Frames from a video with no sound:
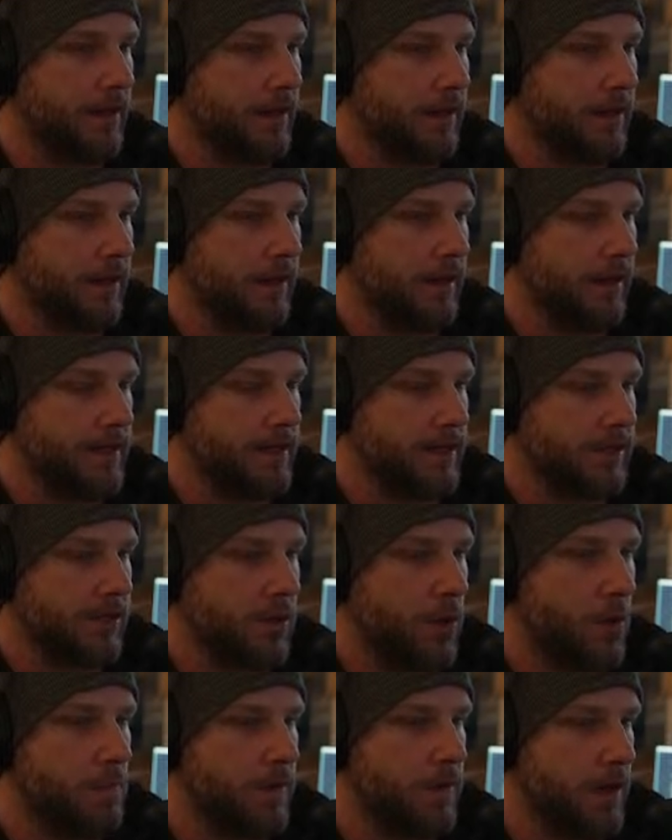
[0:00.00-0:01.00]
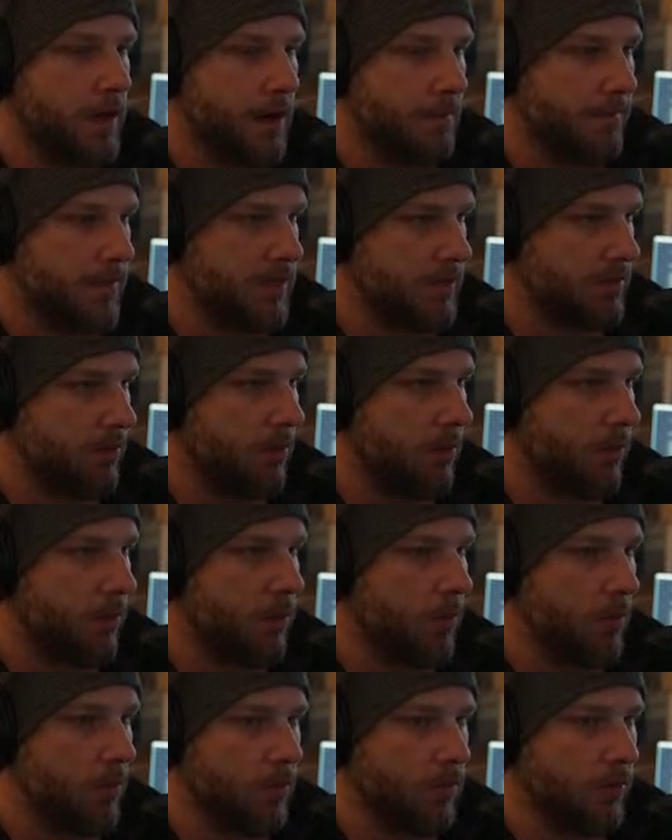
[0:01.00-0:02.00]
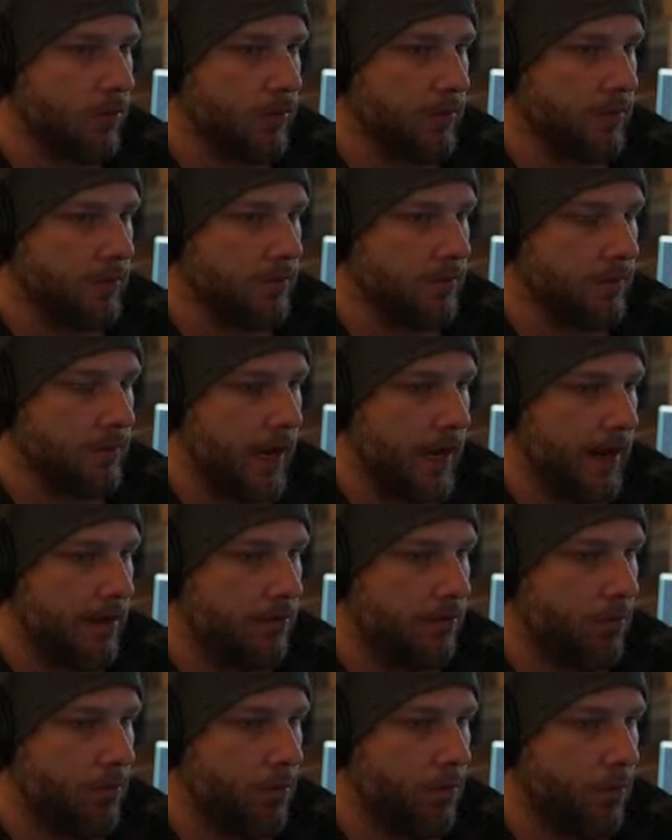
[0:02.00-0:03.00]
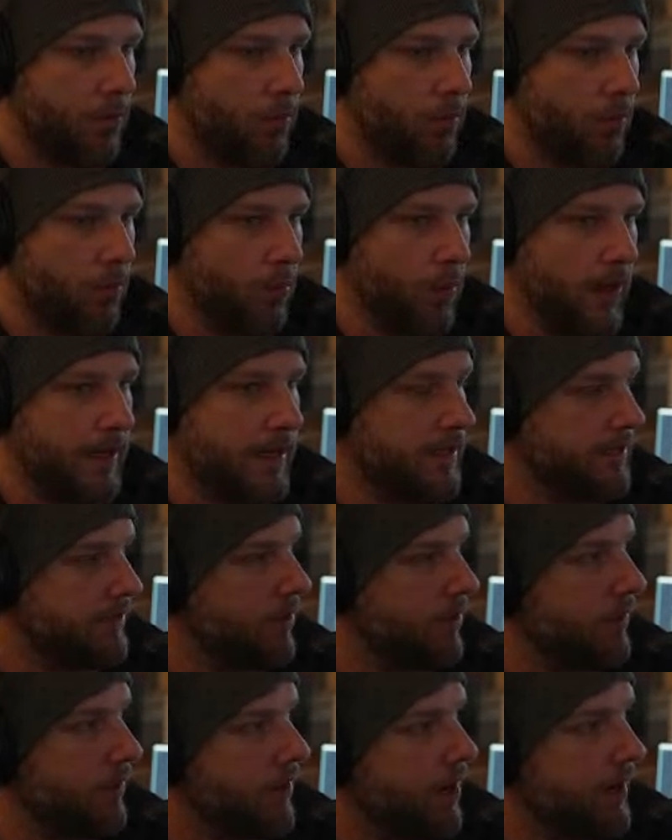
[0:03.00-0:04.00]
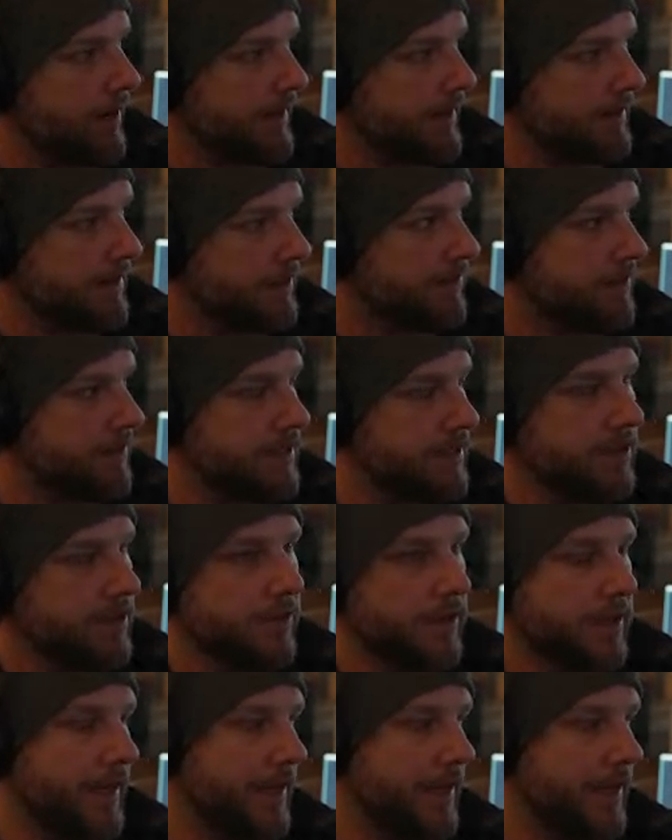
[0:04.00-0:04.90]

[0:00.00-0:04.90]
it just opened up this whole world of like, what is going on at this facility.